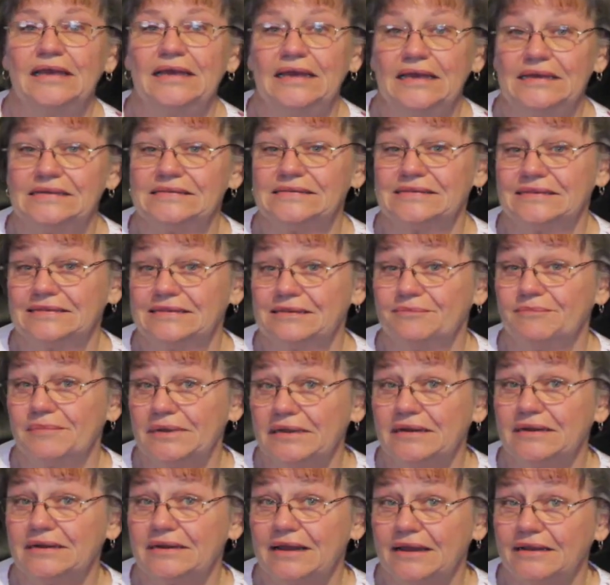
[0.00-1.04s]
He said, the
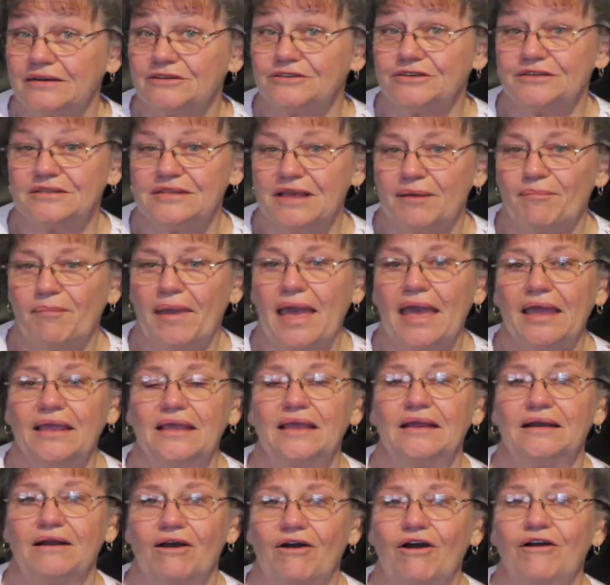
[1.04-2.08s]
minute I took that
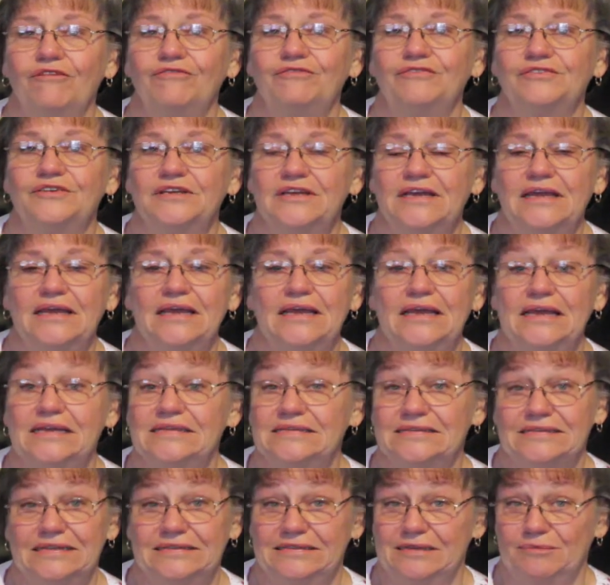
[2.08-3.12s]
packing off, he
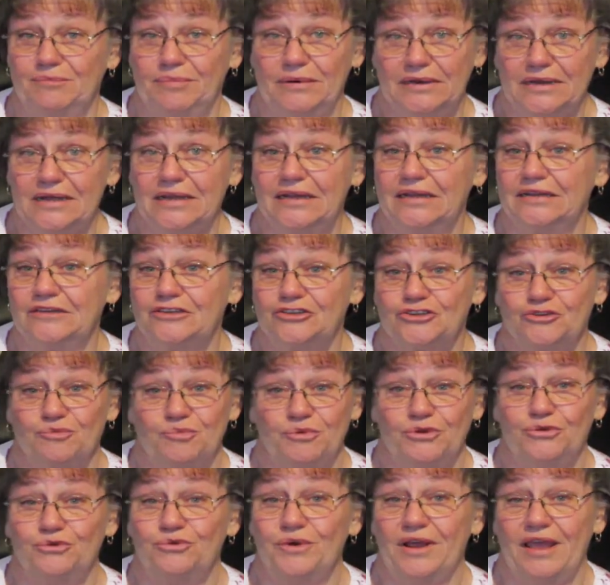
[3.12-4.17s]
said, the blood
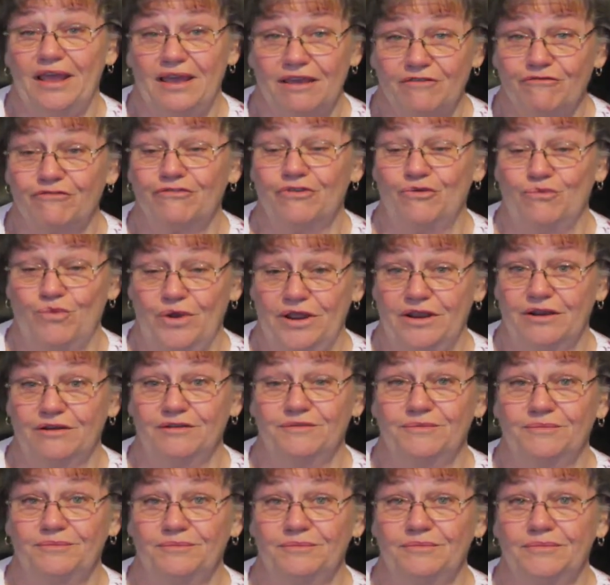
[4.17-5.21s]
spewed
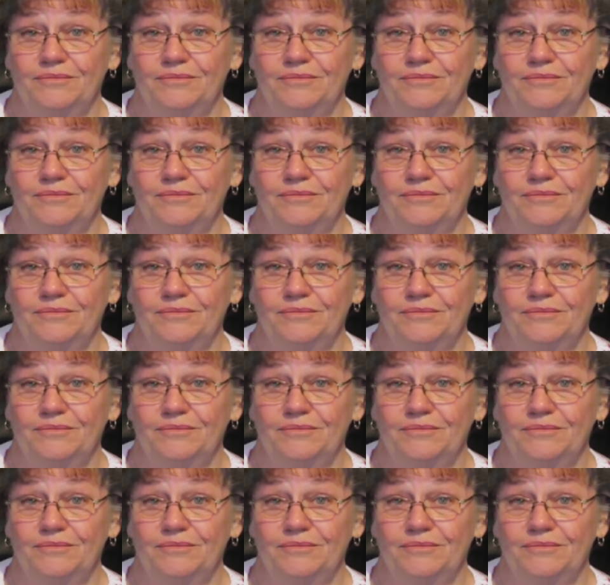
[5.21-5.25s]
everywhere.